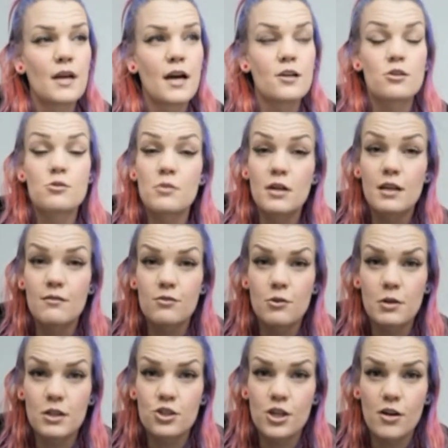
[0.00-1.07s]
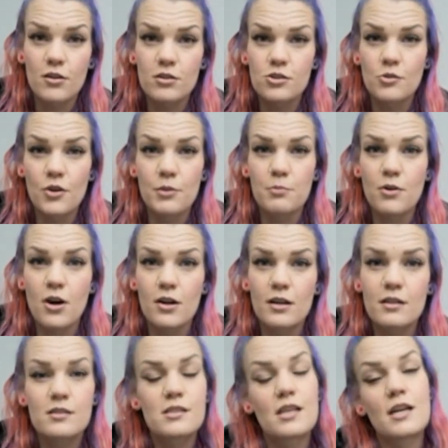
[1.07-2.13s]
just want to give a quick shout out to all the
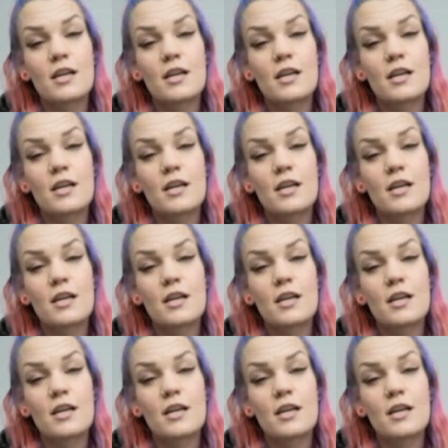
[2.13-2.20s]
products that